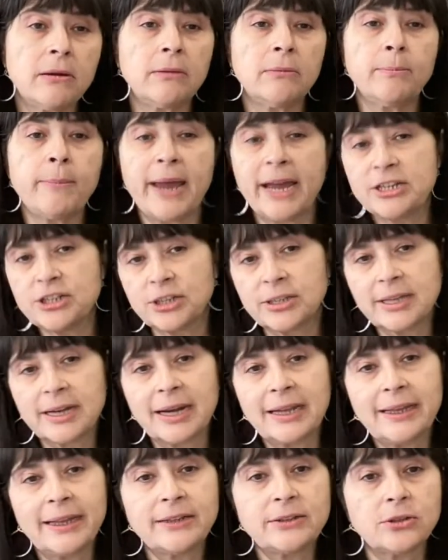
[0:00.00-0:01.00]
magic that
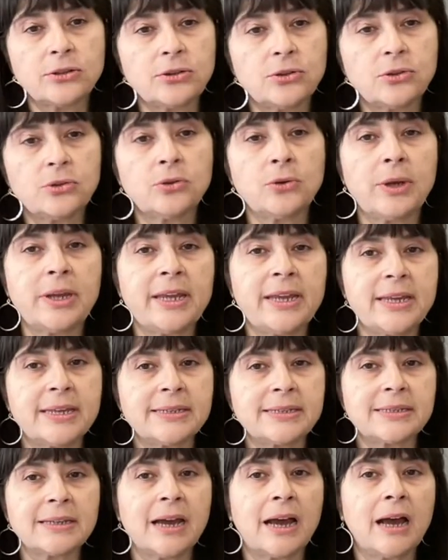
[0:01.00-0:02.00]
I like to do
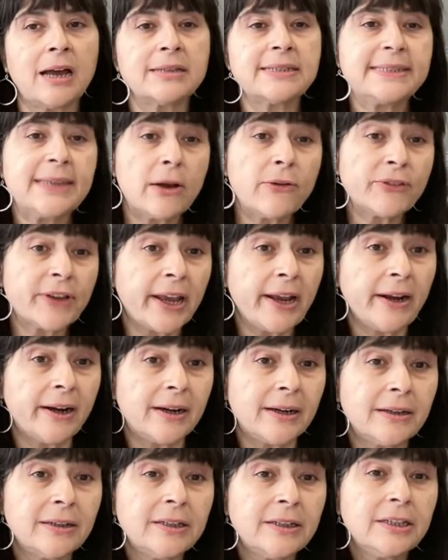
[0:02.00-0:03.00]
is
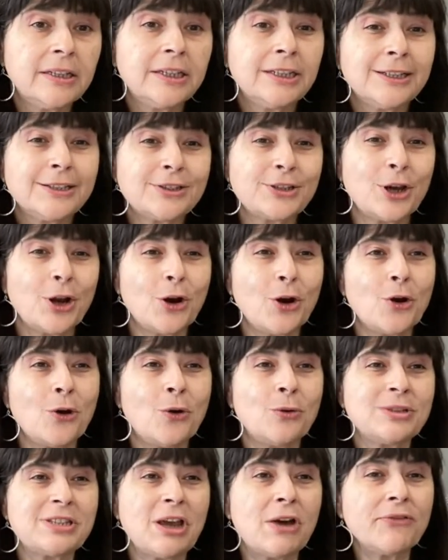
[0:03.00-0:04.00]
self-care.
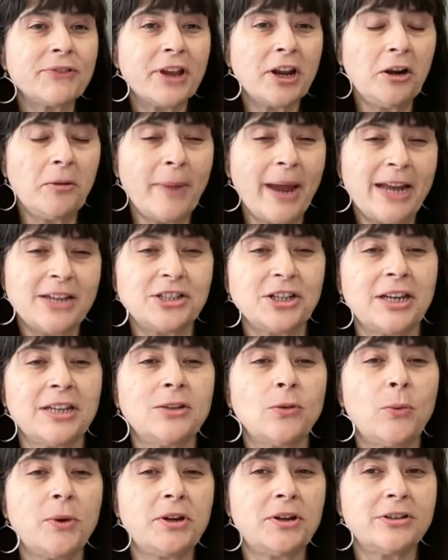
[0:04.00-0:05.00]
So self-care magic in
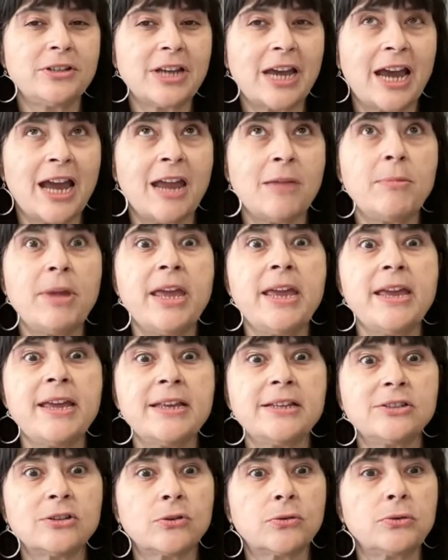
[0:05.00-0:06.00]
the wintertime
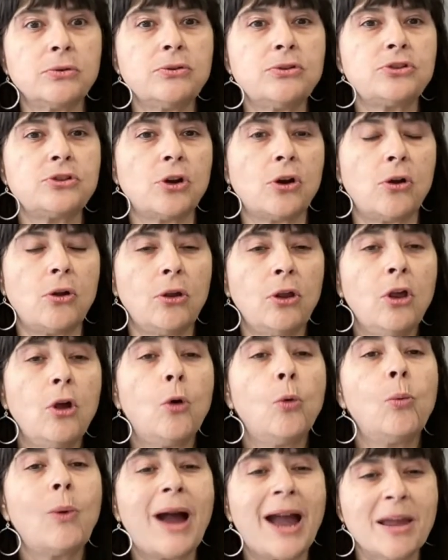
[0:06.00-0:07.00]
is crucial.
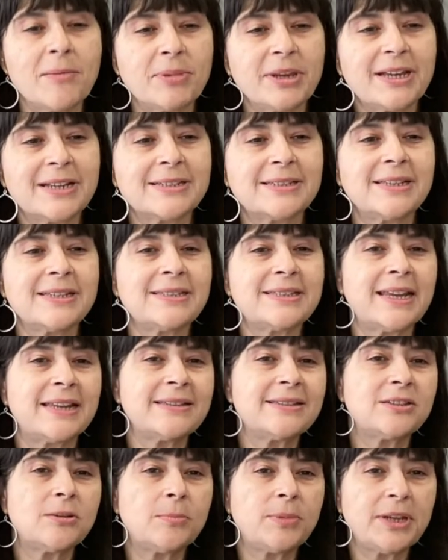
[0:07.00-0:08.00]
Why? Because this
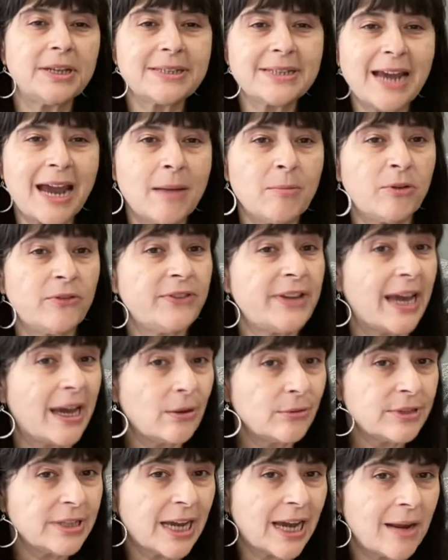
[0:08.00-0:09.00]
tends to be a time of
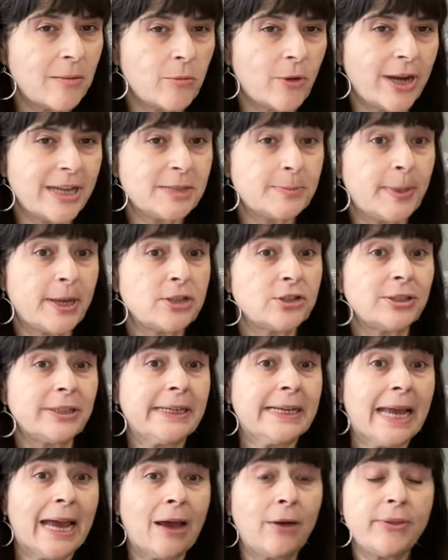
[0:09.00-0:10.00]
downtime, right? Especially
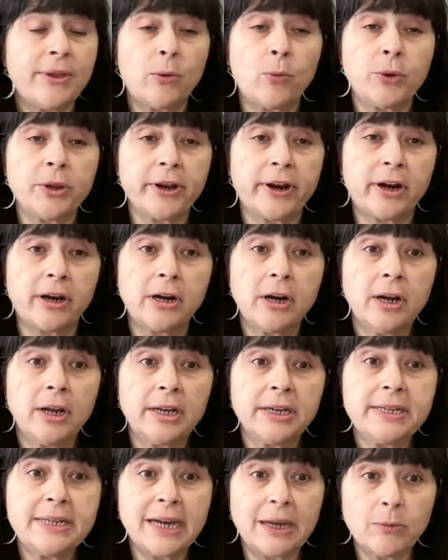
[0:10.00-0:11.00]
now that we are
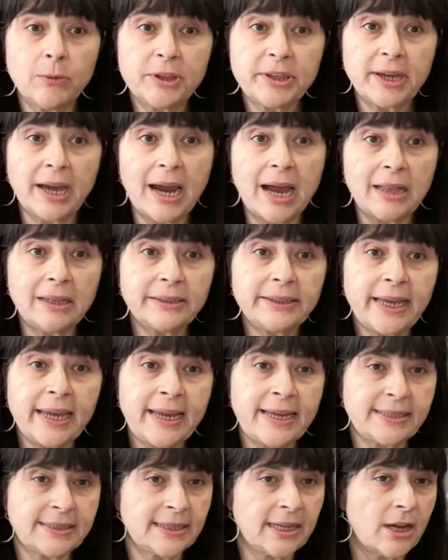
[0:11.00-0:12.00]
done with the
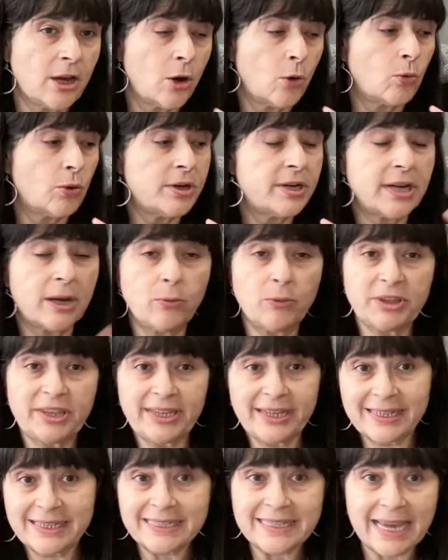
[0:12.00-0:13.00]
holidays, we're done with
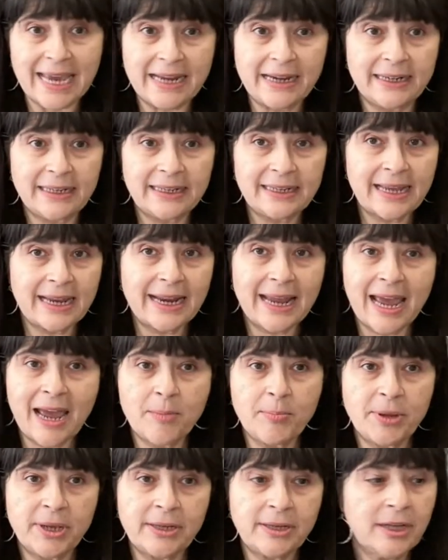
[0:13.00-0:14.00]
the insanity that
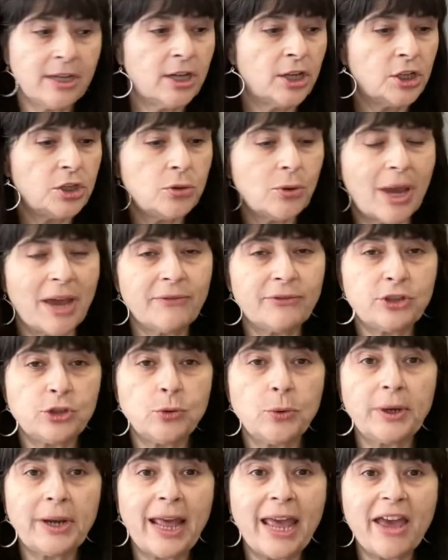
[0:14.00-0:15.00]
happened. You have
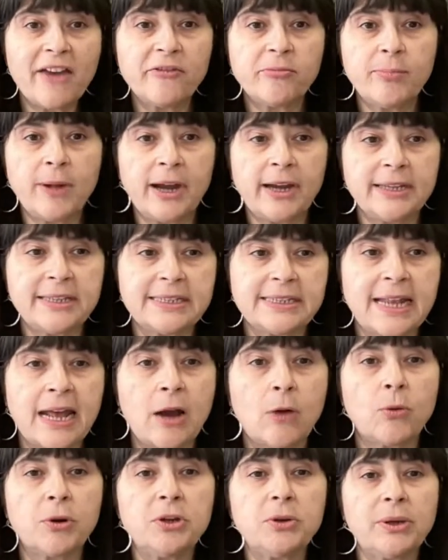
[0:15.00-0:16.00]
2.5 months
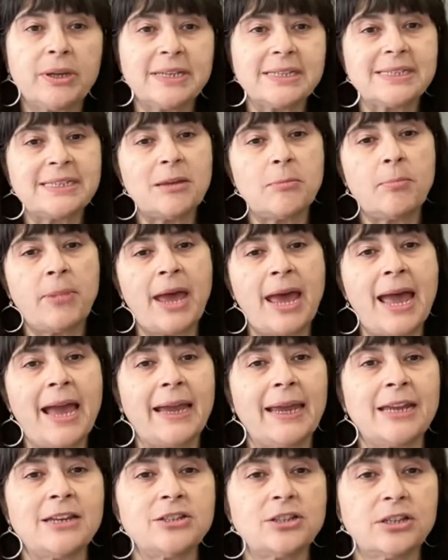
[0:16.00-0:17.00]
now where you can sit
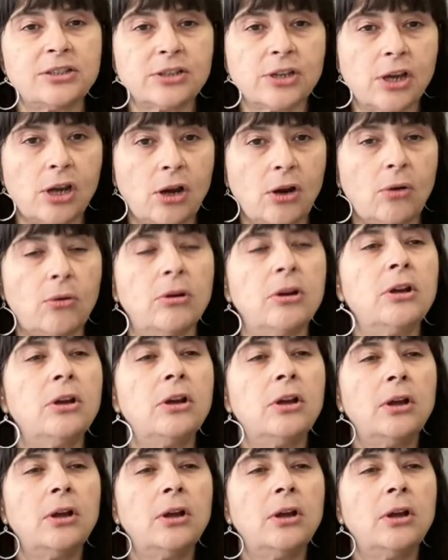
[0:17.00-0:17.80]
back and just go